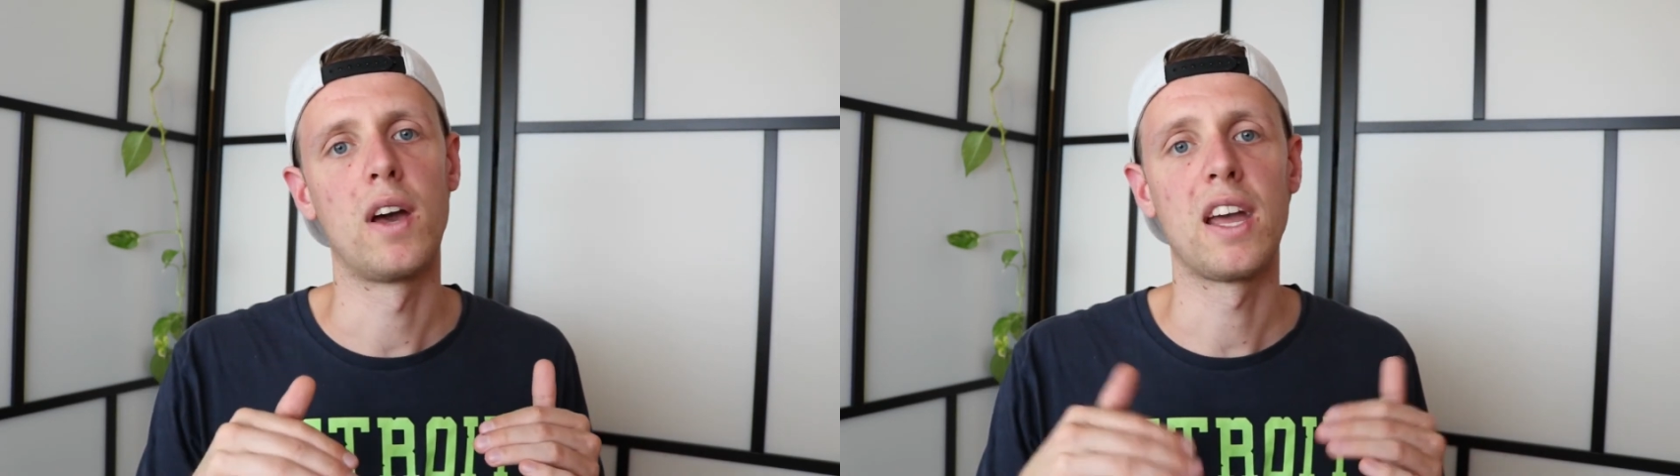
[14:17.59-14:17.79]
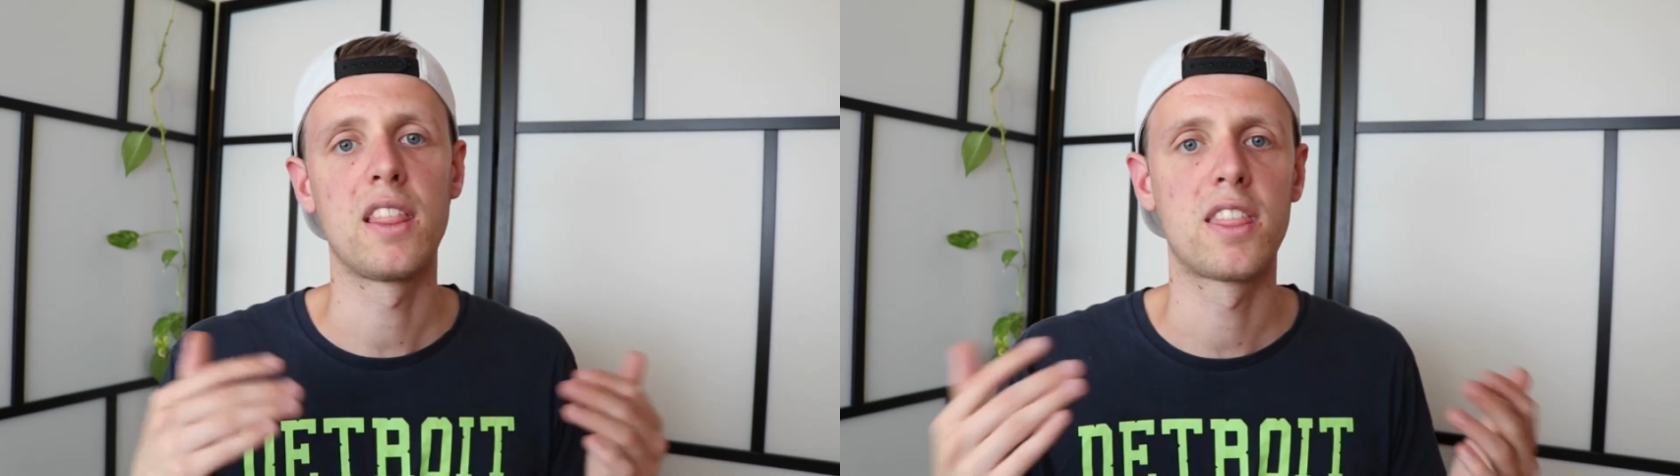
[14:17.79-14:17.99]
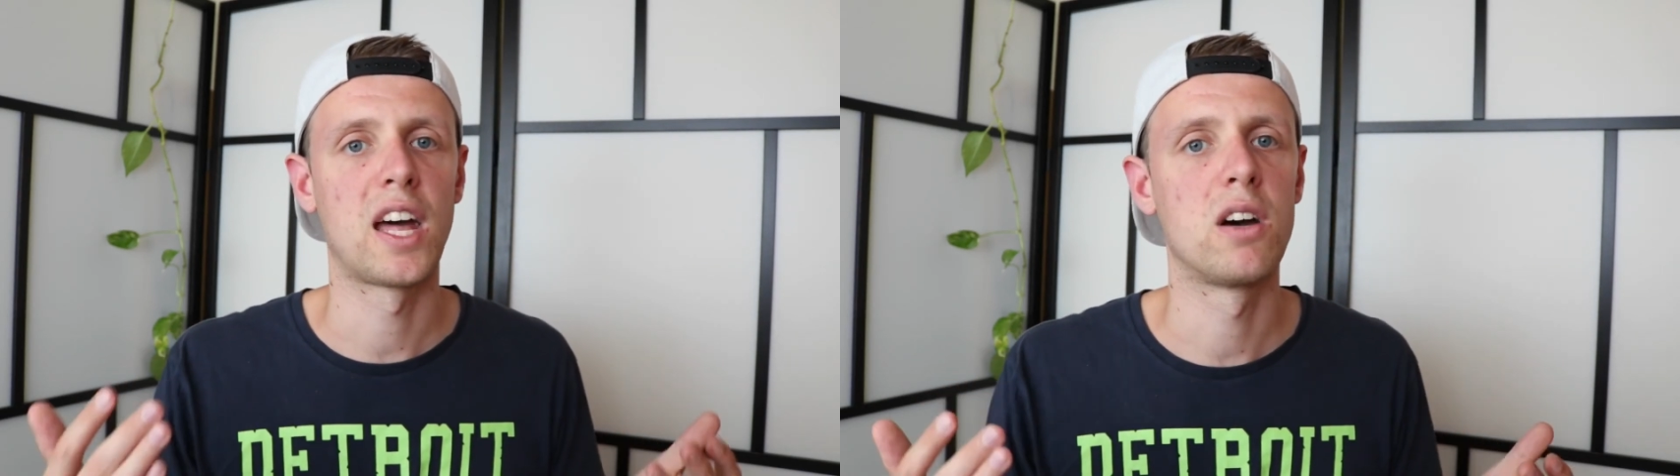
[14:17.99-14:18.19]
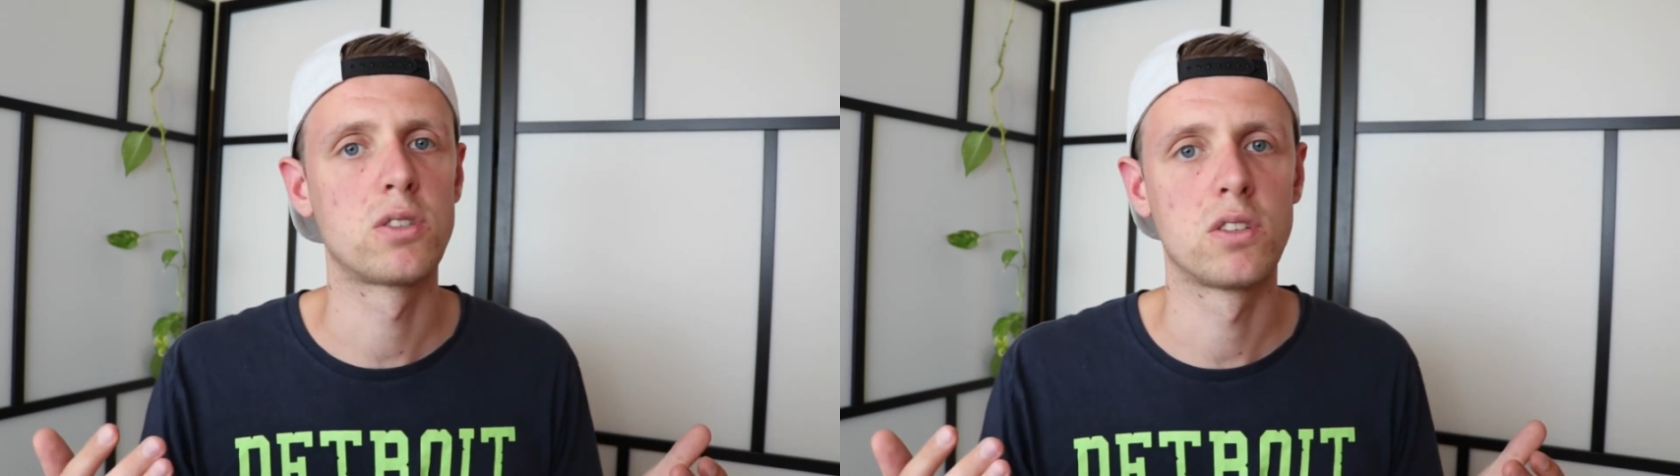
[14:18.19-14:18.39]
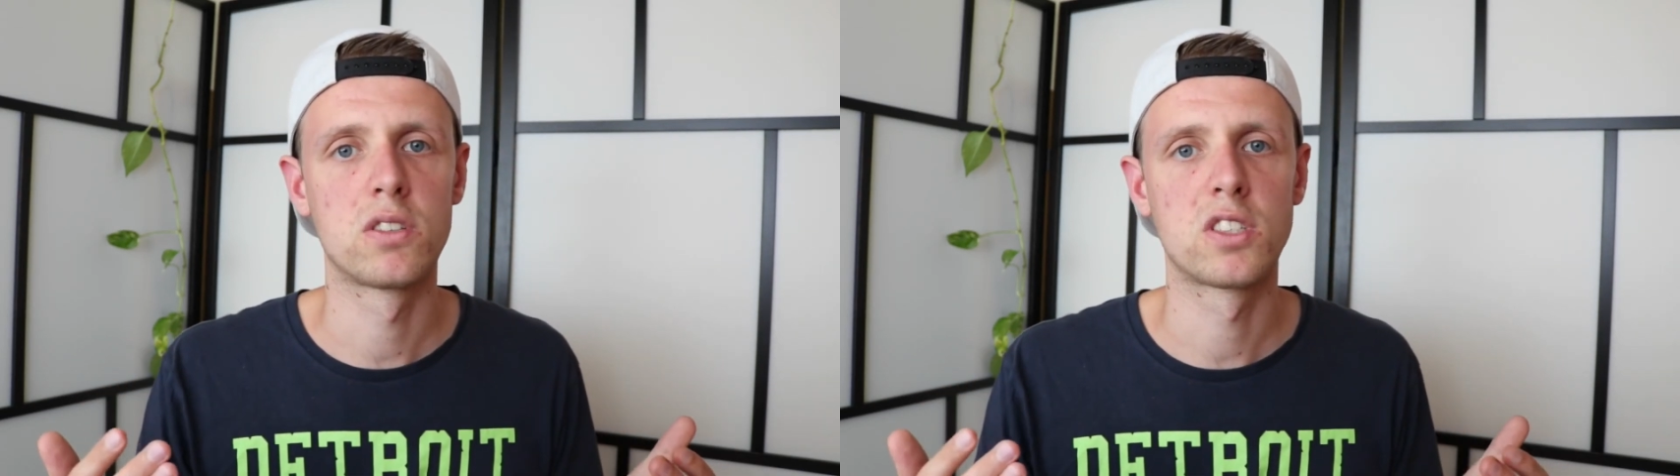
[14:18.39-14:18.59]

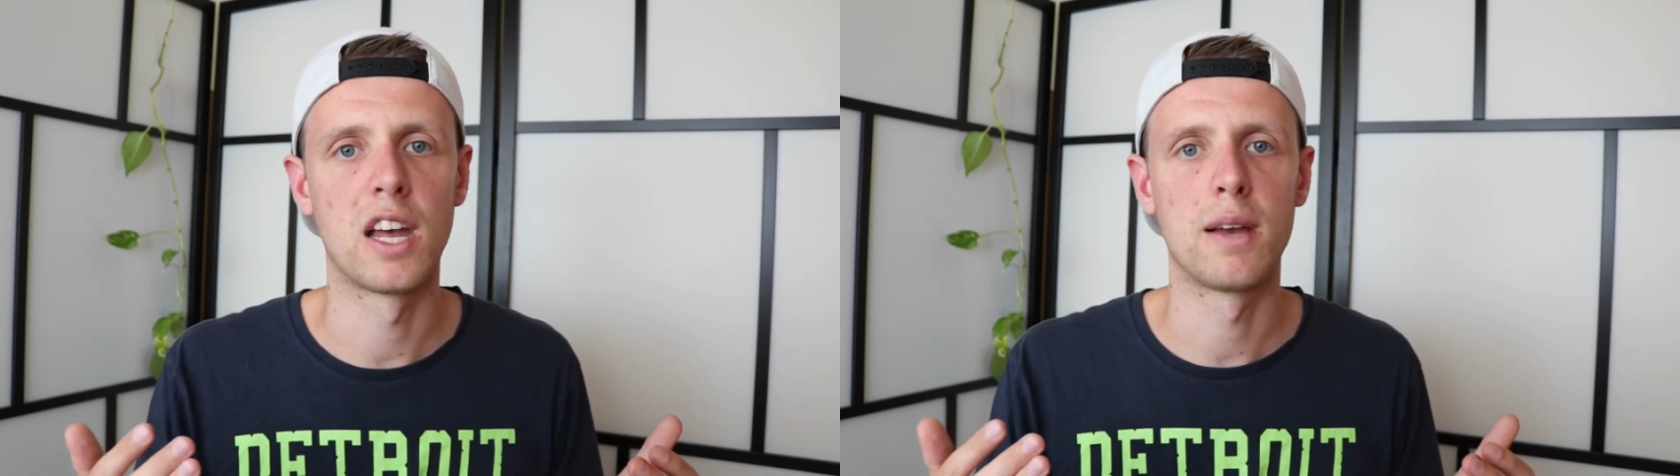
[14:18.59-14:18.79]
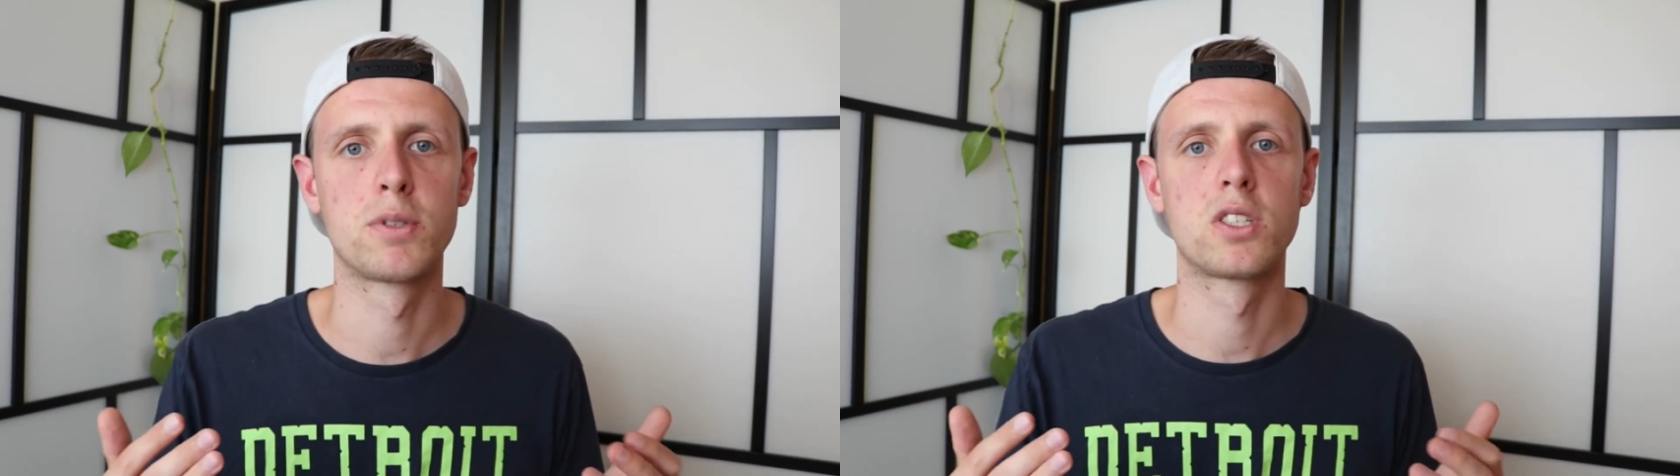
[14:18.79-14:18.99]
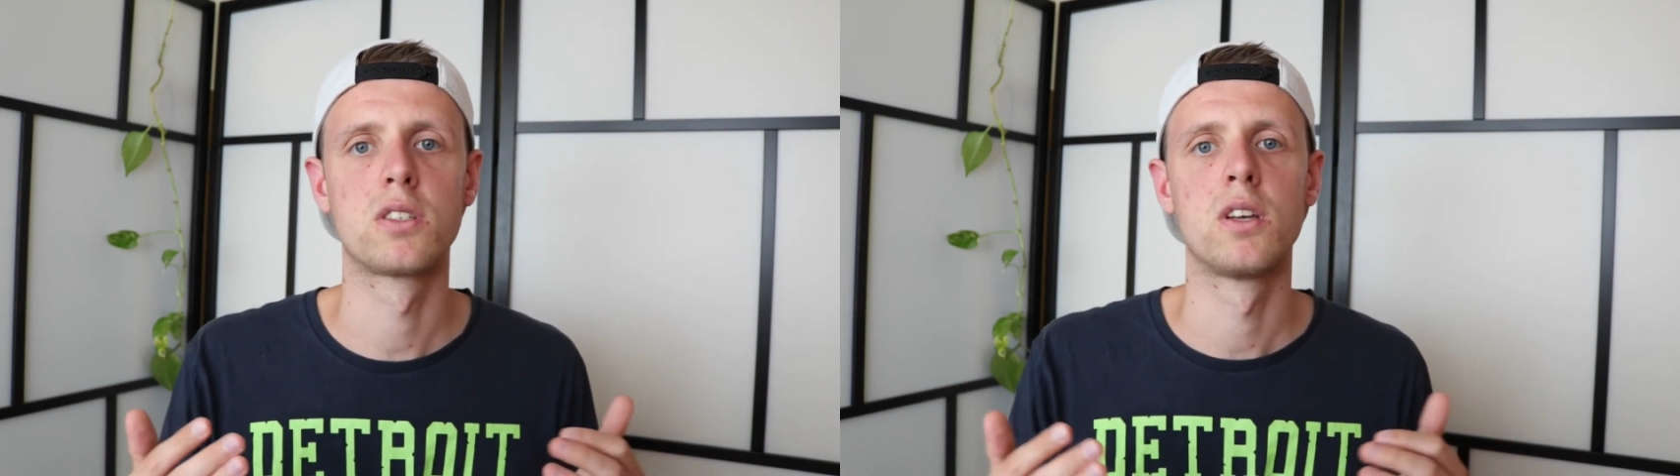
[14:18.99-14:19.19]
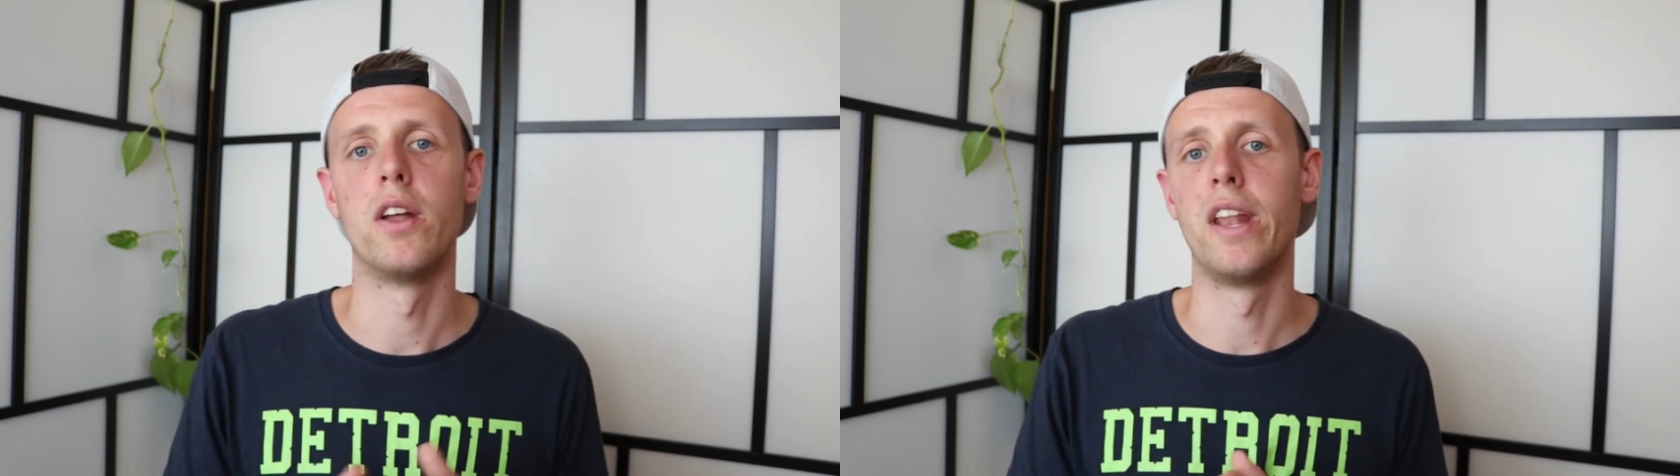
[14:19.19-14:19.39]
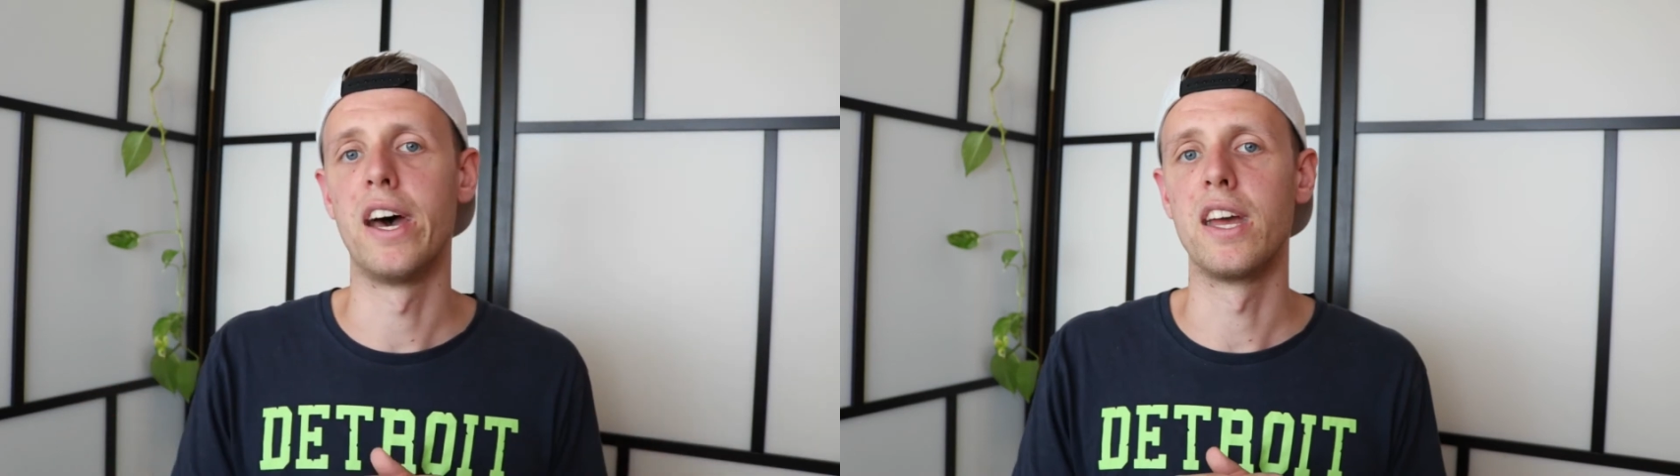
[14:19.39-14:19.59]
8,000 steps a
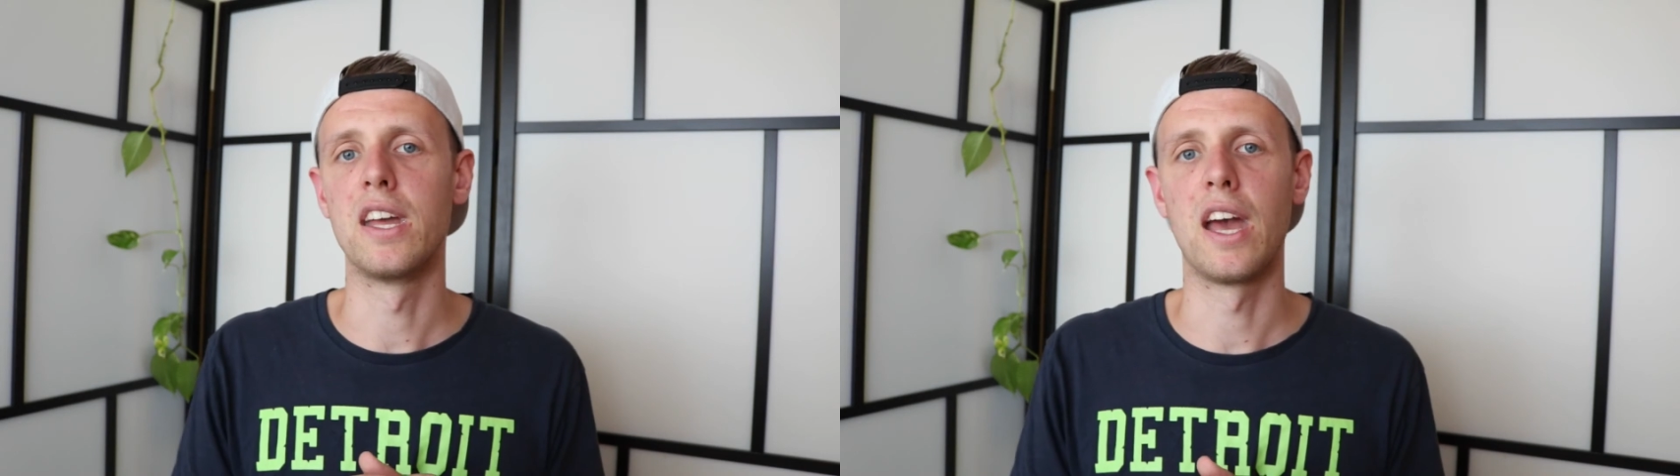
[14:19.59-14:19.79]
day,